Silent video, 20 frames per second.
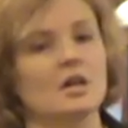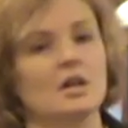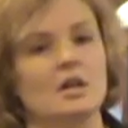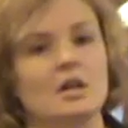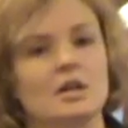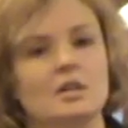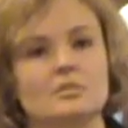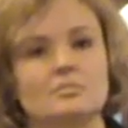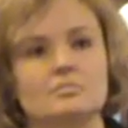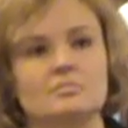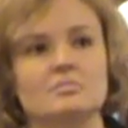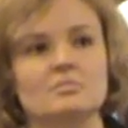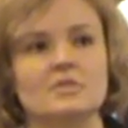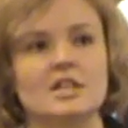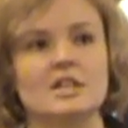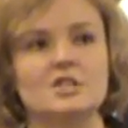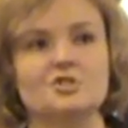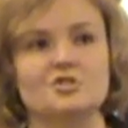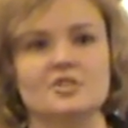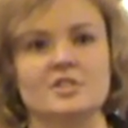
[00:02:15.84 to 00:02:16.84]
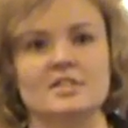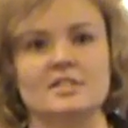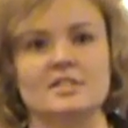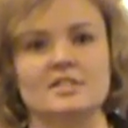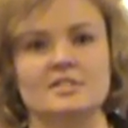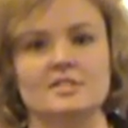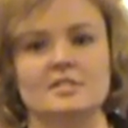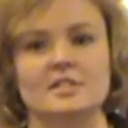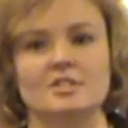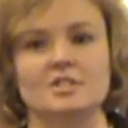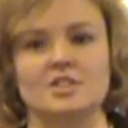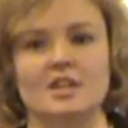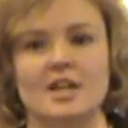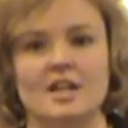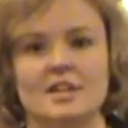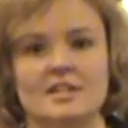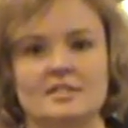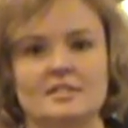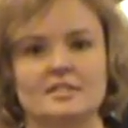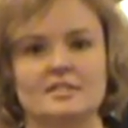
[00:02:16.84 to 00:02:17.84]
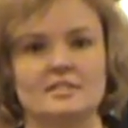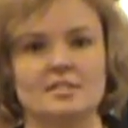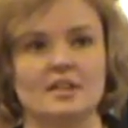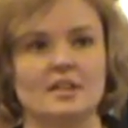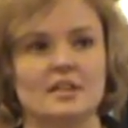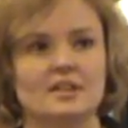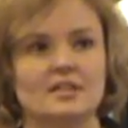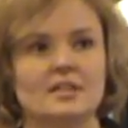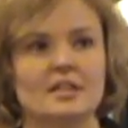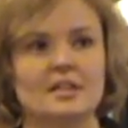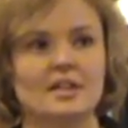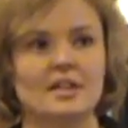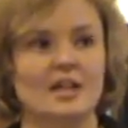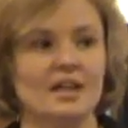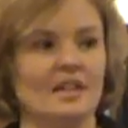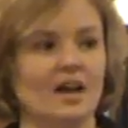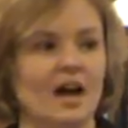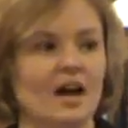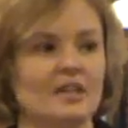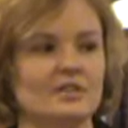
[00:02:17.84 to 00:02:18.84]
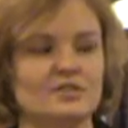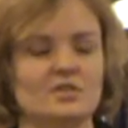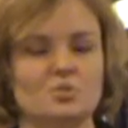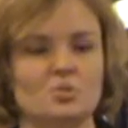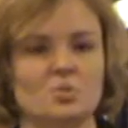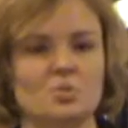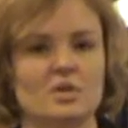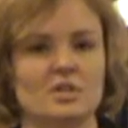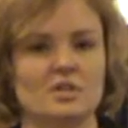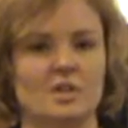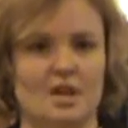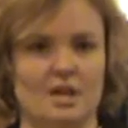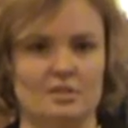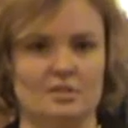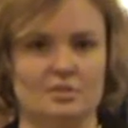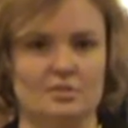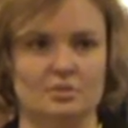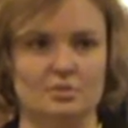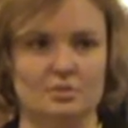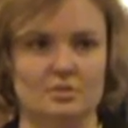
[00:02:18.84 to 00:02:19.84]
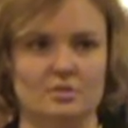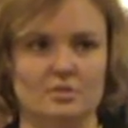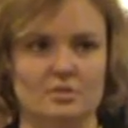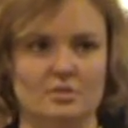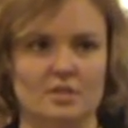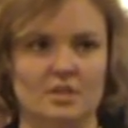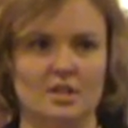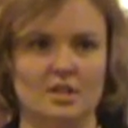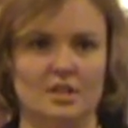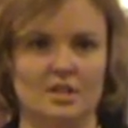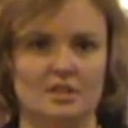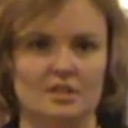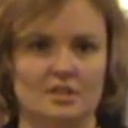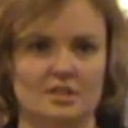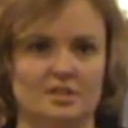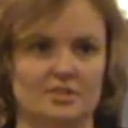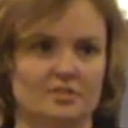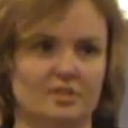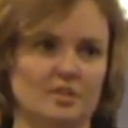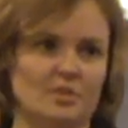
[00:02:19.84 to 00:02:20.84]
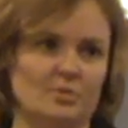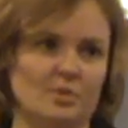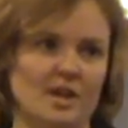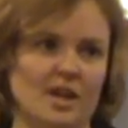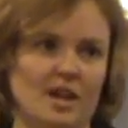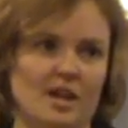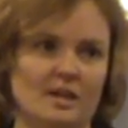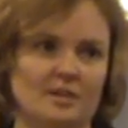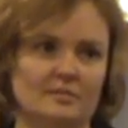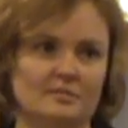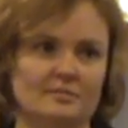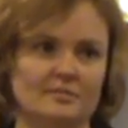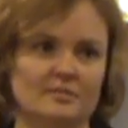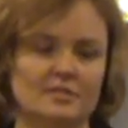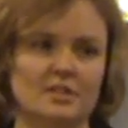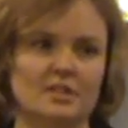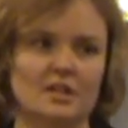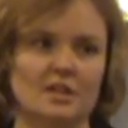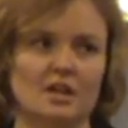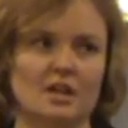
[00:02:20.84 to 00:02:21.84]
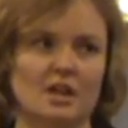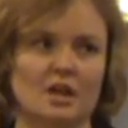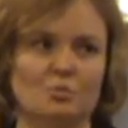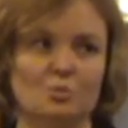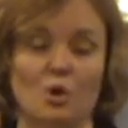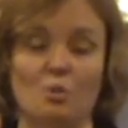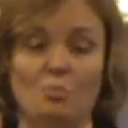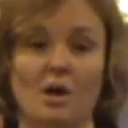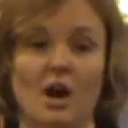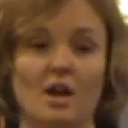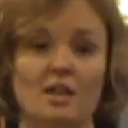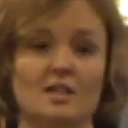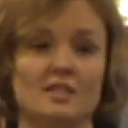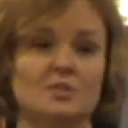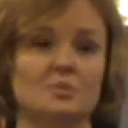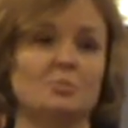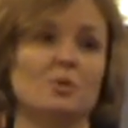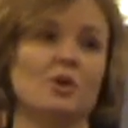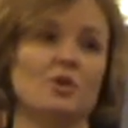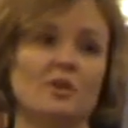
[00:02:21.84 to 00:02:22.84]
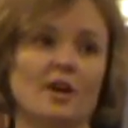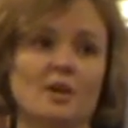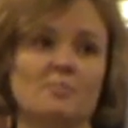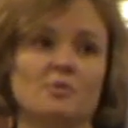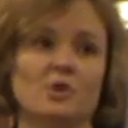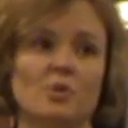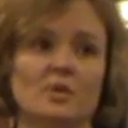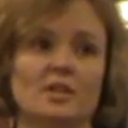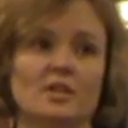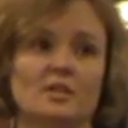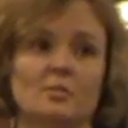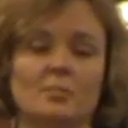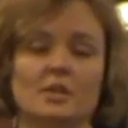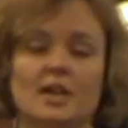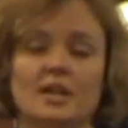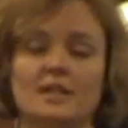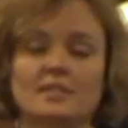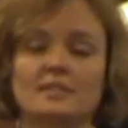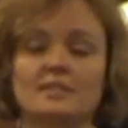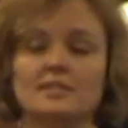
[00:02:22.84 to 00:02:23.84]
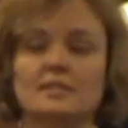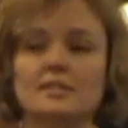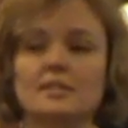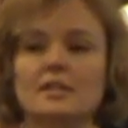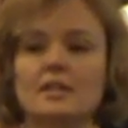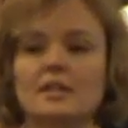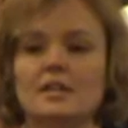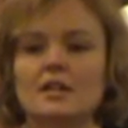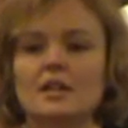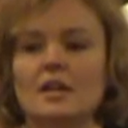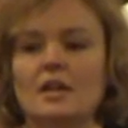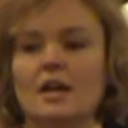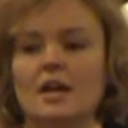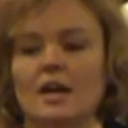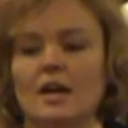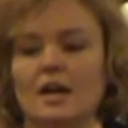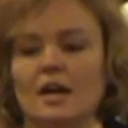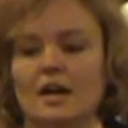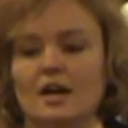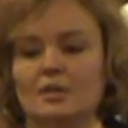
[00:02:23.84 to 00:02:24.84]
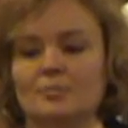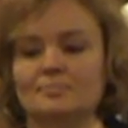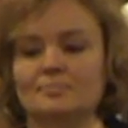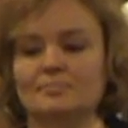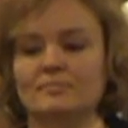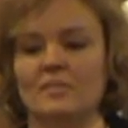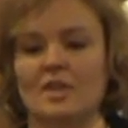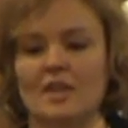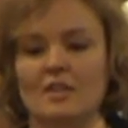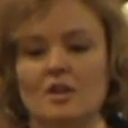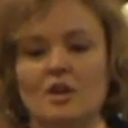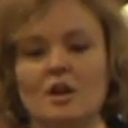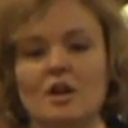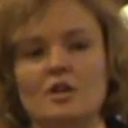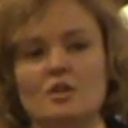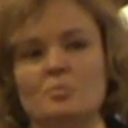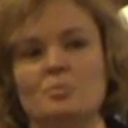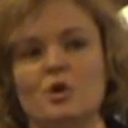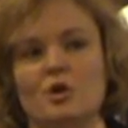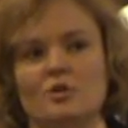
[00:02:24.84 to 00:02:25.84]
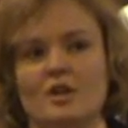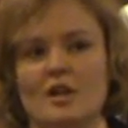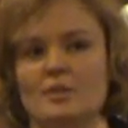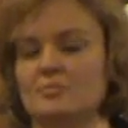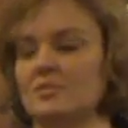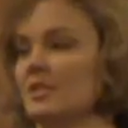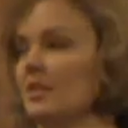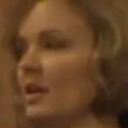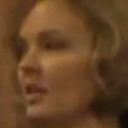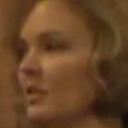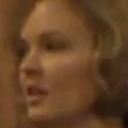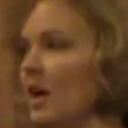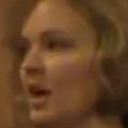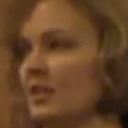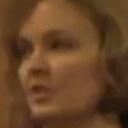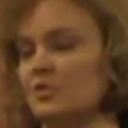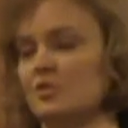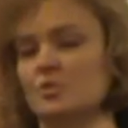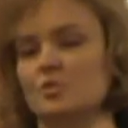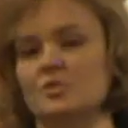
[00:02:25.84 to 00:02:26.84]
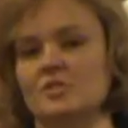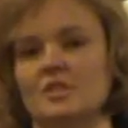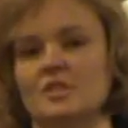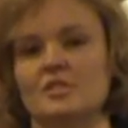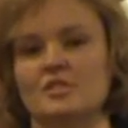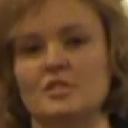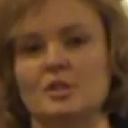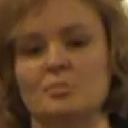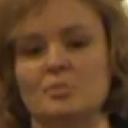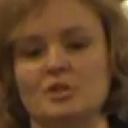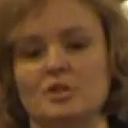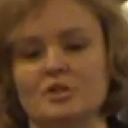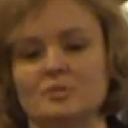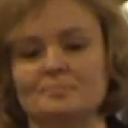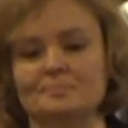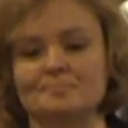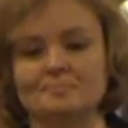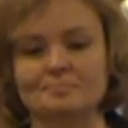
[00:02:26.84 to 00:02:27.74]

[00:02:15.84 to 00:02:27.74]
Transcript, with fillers: um, interests, such as uh, in a high, one high school in our district, we have a robotics program going into place. Um, and there are other programs in other high schools that are similar.